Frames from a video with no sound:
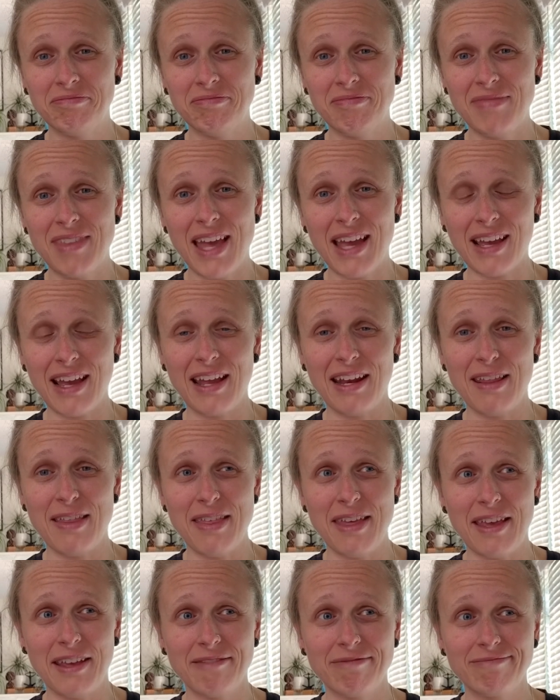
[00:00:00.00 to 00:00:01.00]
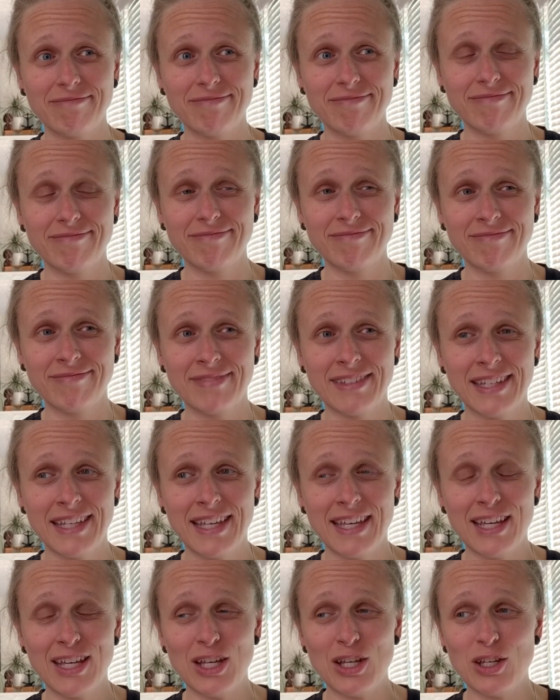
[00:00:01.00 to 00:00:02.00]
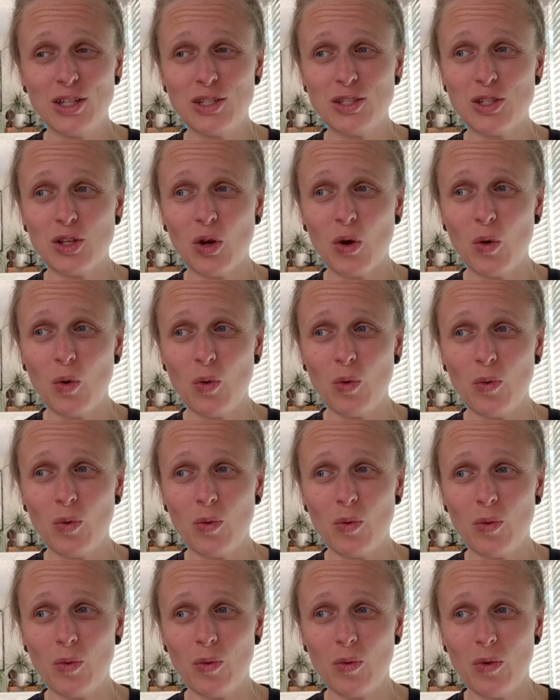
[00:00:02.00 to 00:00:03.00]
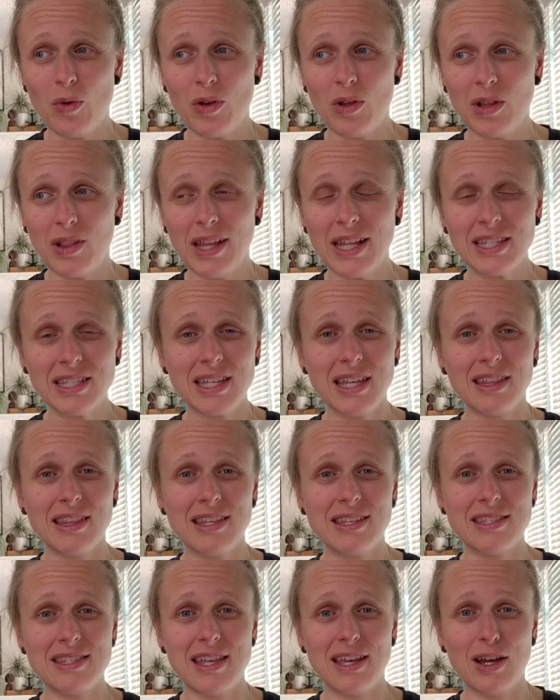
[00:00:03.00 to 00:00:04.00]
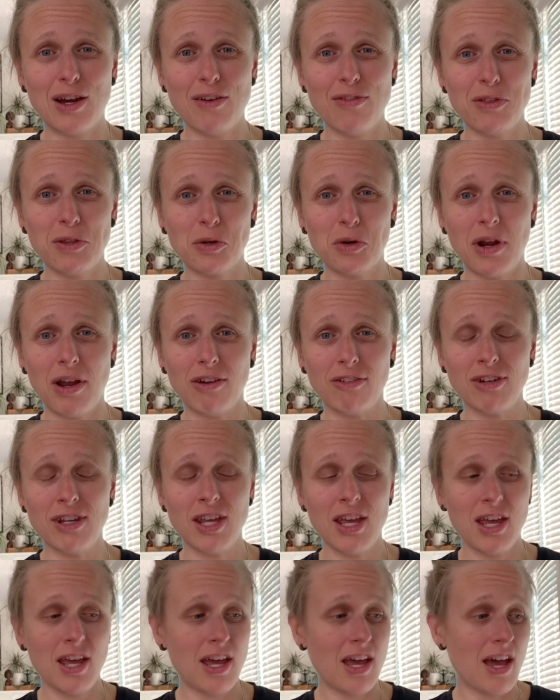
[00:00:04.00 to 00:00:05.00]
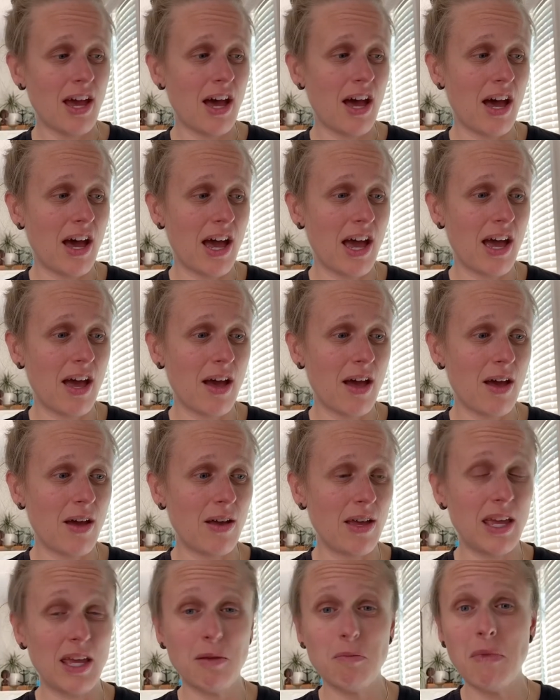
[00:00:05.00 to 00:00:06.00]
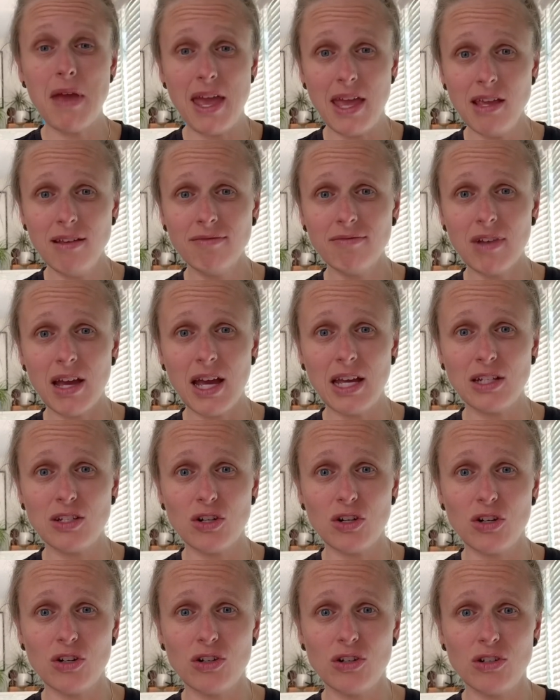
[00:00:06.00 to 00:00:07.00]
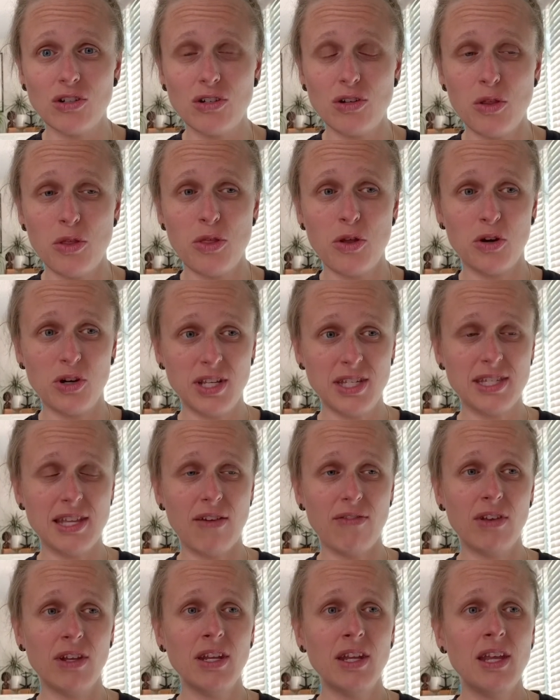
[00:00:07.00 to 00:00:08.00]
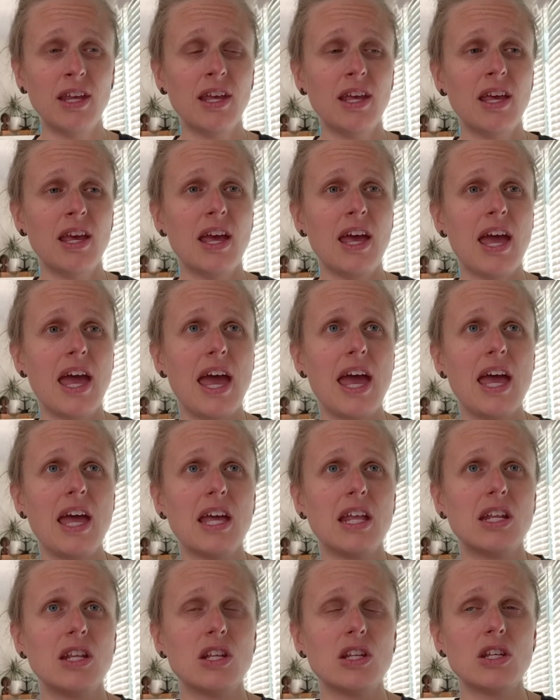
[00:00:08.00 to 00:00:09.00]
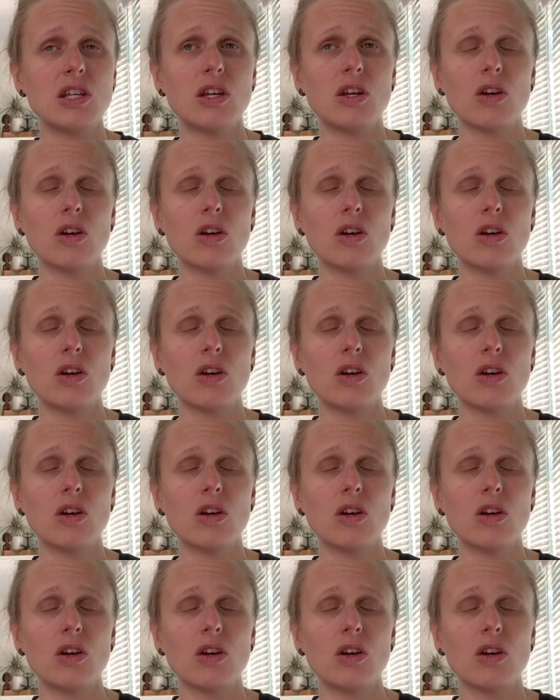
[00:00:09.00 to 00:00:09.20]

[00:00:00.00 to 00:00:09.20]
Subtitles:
that kind of thing. So let's get this thing off the ground. In May, I turned 37, and